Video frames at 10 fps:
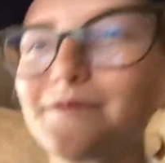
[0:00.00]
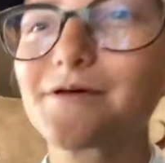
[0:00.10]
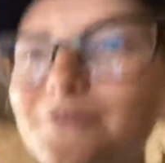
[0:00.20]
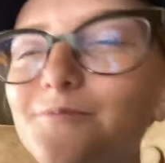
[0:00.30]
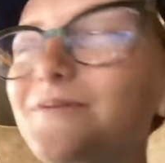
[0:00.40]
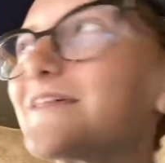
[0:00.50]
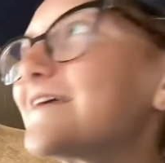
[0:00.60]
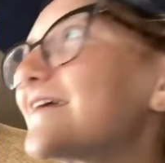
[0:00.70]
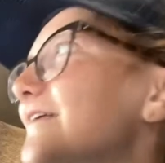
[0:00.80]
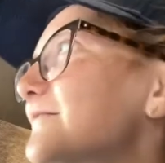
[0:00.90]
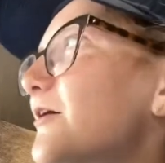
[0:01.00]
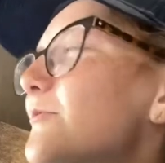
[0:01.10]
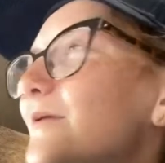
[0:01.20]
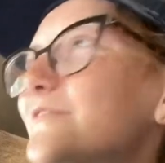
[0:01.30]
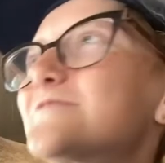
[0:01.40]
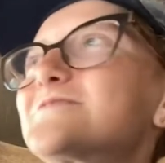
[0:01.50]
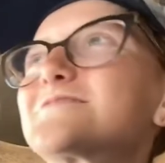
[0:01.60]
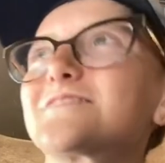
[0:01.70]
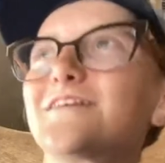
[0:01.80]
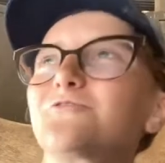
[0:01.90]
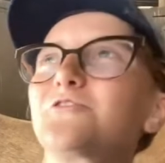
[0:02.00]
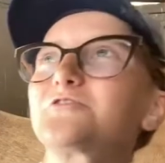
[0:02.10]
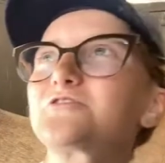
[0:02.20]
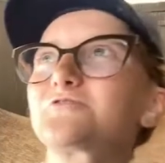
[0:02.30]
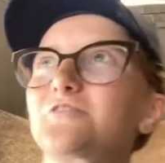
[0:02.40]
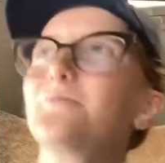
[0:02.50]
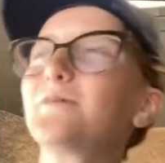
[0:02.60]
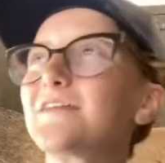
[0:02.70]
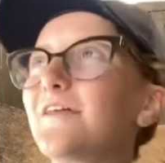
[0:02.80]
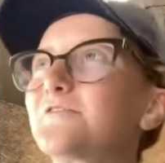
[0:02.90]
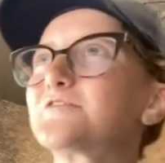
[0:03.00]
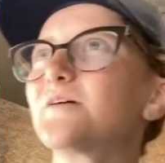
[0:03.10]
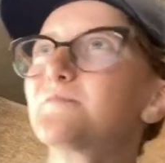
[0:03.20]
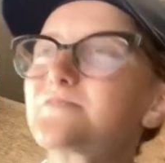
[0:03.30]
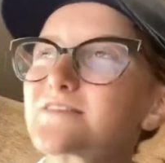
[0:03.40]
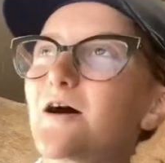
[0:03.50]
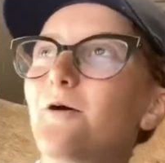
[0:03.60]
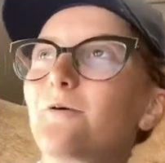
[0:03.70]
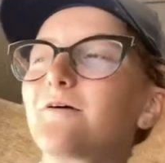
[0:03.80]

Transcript: a mother. But then again, all mothers give their children potato chips. So